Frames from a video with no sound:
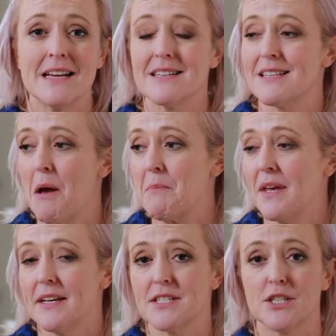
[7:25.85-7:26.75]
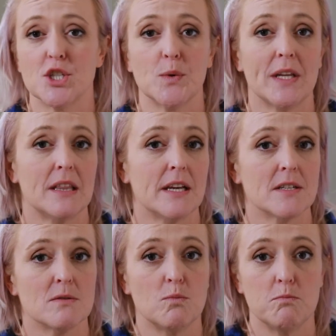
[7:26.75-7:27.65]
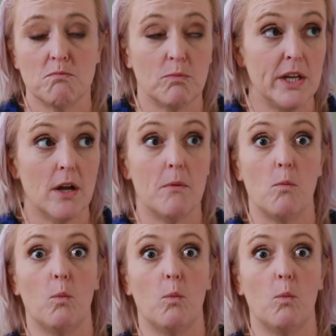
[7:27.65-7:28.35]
Some kids are doing things you know,